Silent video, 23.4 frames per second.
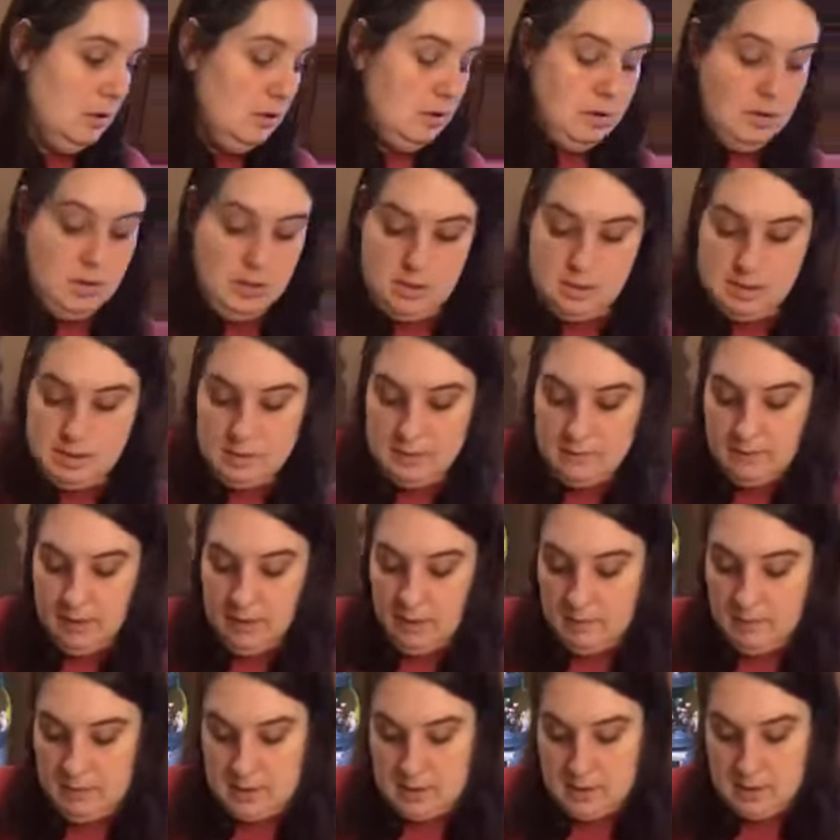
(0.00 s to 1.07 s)
This stuff
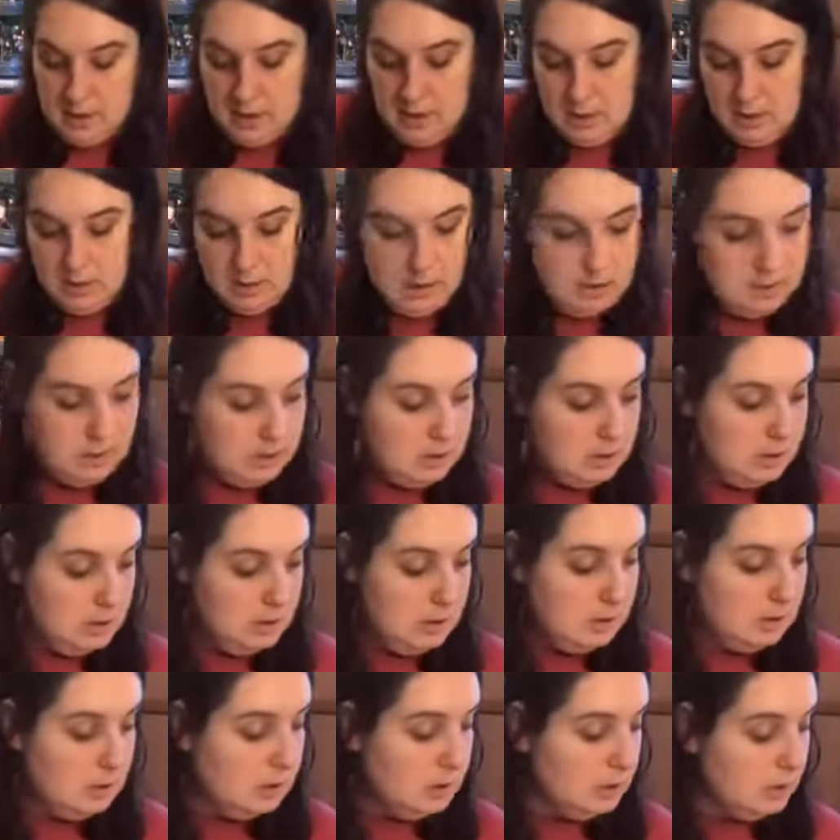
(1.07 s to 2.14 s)
obviously doesn't
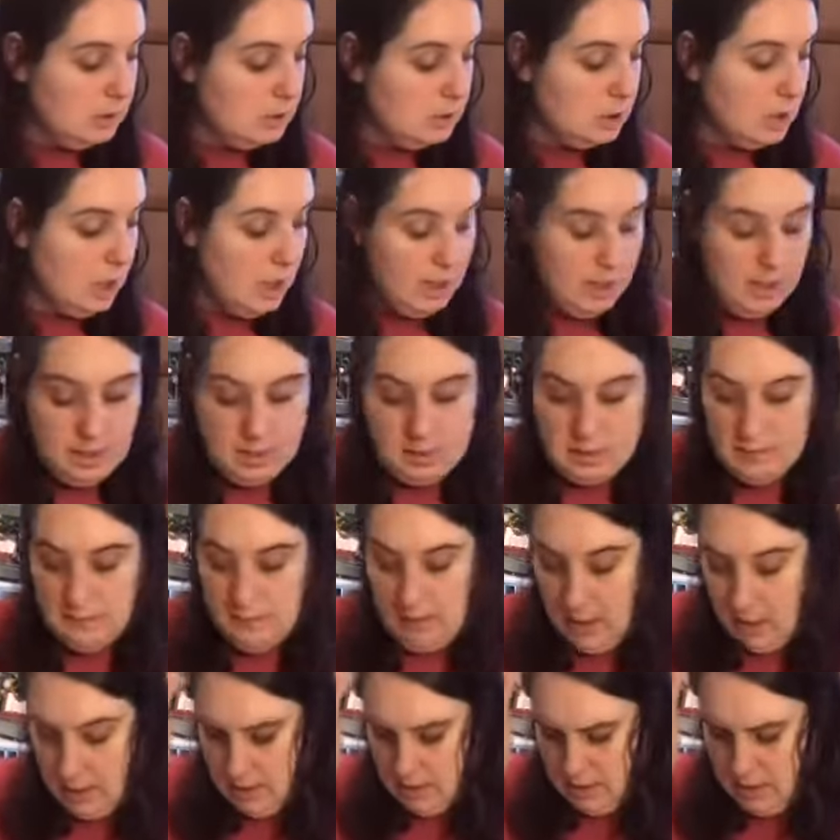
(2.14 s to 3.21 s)
dry as
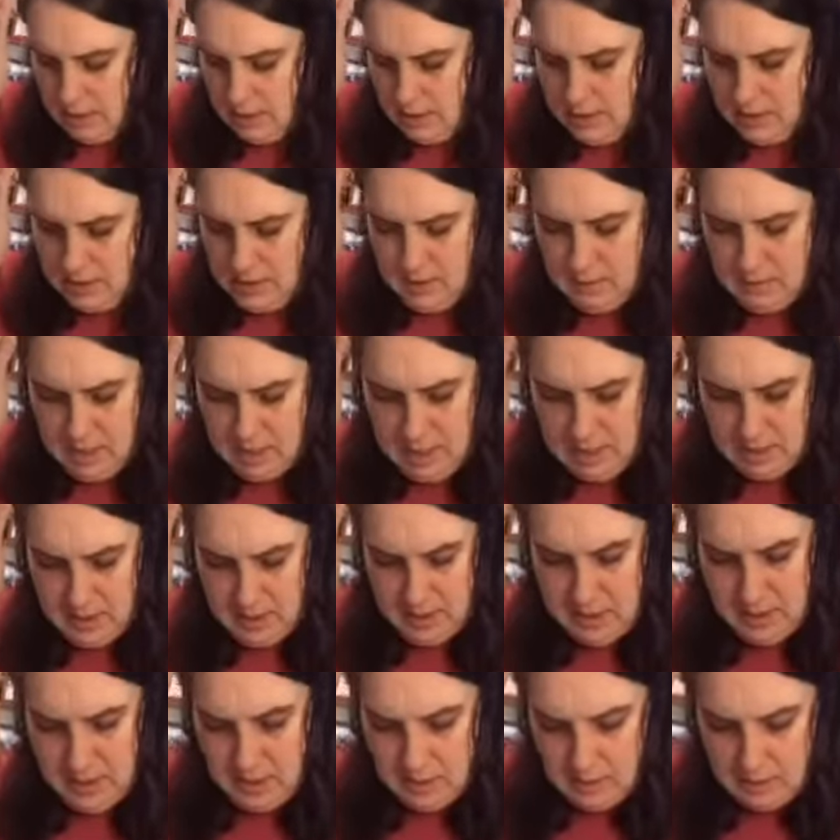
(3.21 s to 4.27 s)
fast as the paste
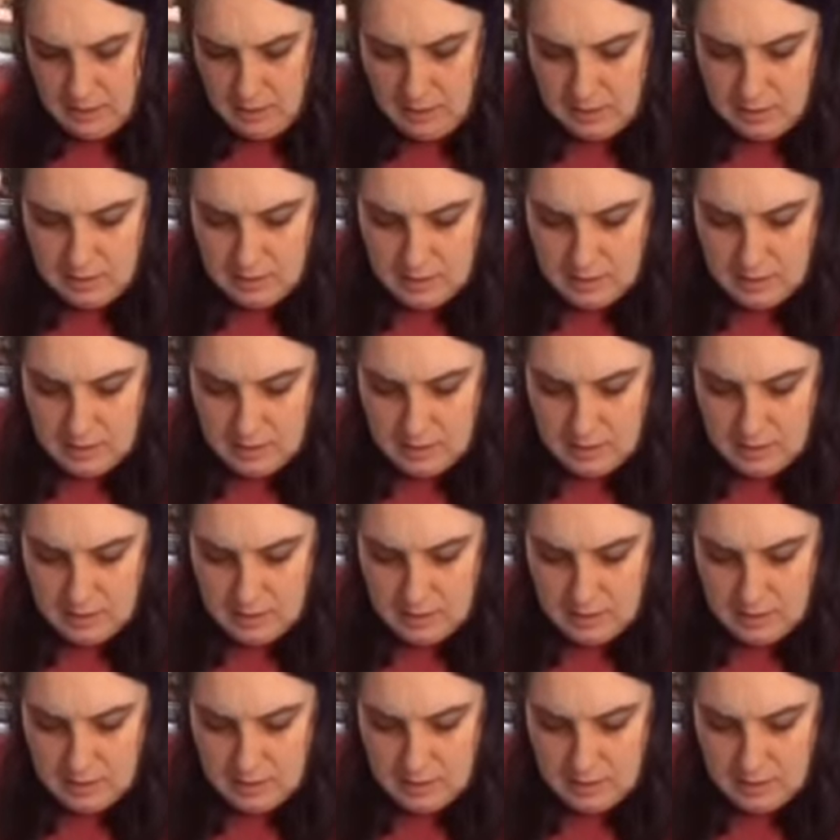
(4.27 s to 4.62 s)
does,